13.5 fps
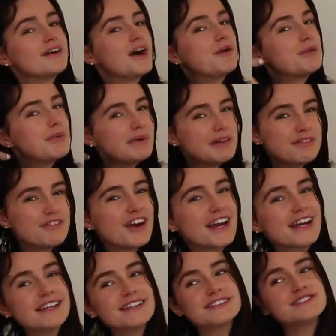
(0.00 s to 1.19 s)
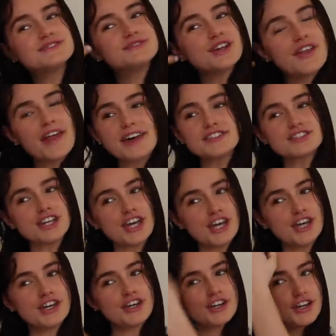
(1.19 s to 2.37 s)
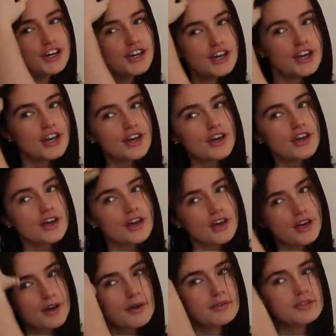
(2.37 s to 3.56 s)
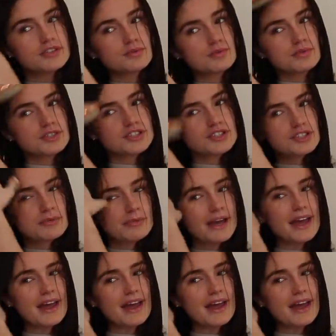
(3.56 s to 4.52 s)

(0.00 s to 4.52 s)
I'll probably freeze, so that's cute. Just washed my